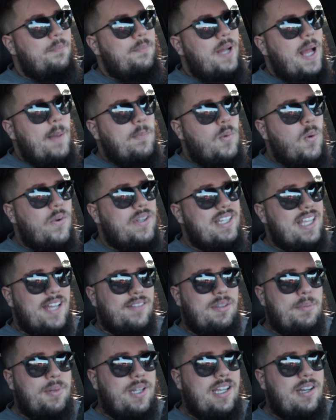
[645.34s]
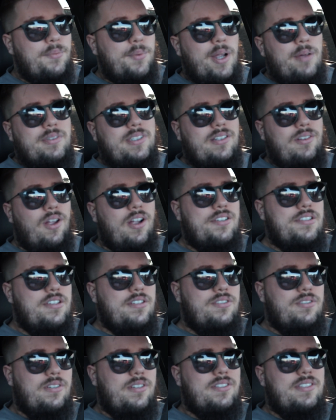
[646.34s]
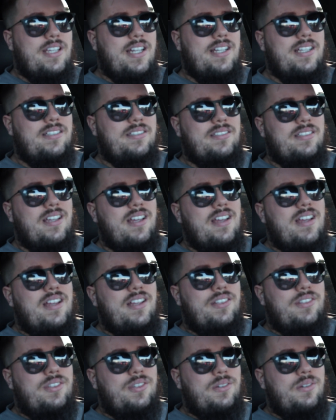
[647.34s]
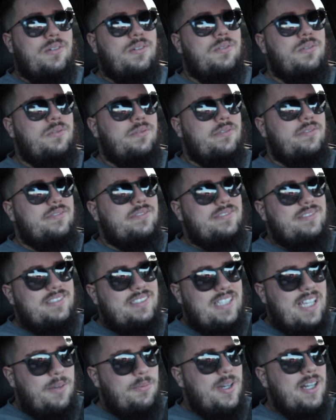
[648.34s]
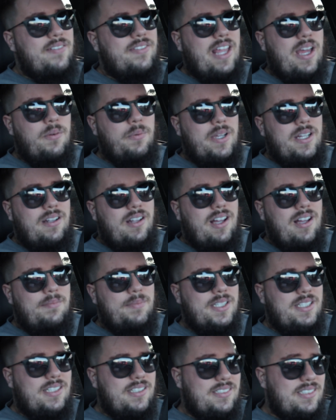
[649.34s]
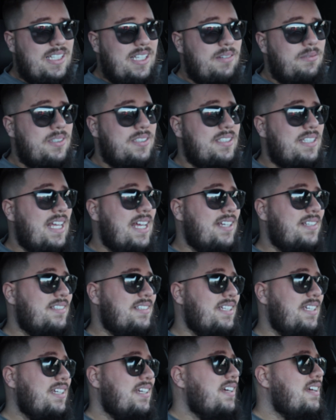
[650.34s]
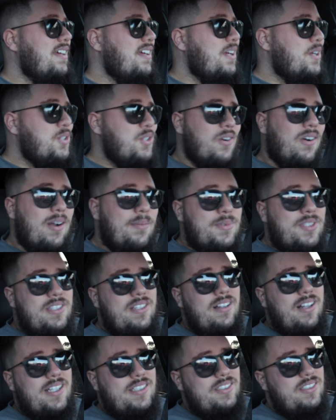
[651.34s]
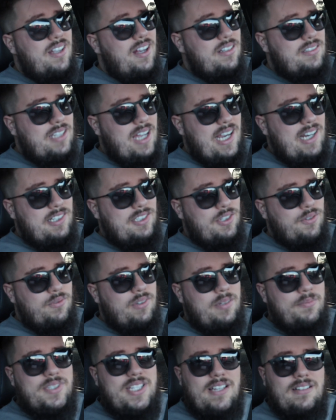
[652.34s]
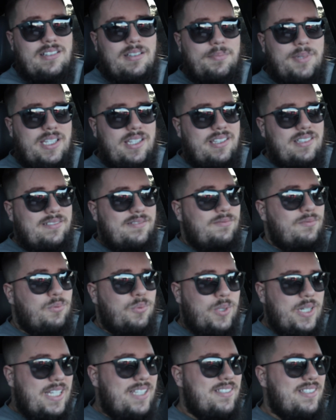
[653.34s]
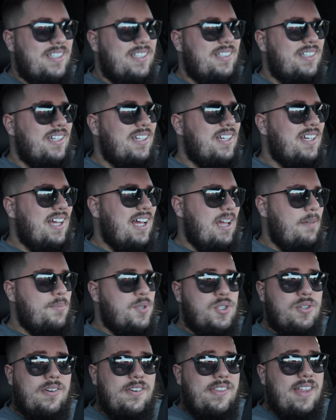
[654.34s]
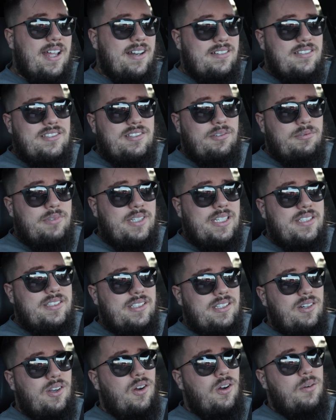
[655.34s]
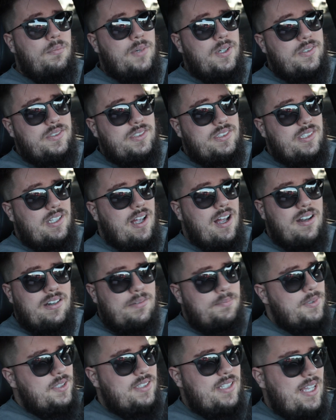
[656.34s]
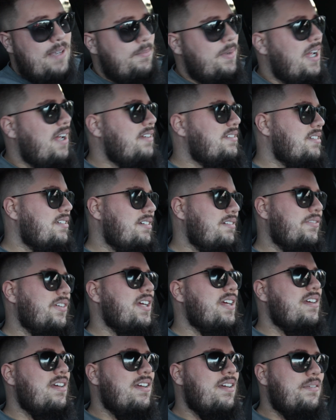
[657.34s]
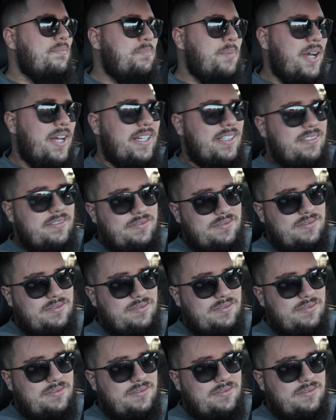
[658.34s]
I'm going to have to play around with the launch control settings to get rid of that wheel hop because it was nasty. Sure, I'm still on stock tires and rims. That could be the reason. I'm sure that is the reason, almost 100% positive. But